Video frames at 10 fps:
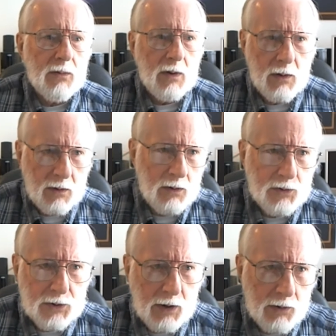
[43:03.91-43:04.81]
You
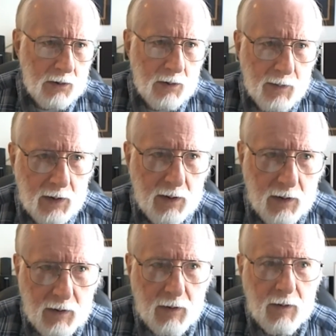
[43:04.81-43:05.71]
say you're the big,
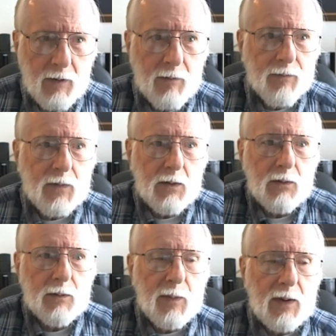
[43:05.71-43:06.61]
the
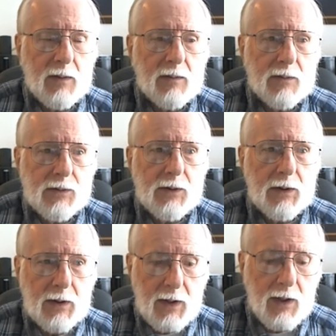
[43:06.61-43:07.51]
big Son of
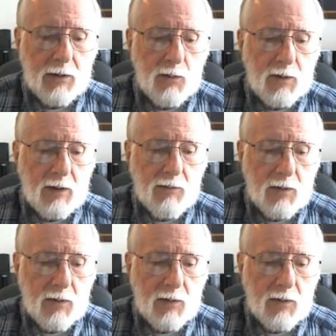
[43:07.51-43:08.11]
God or whatever.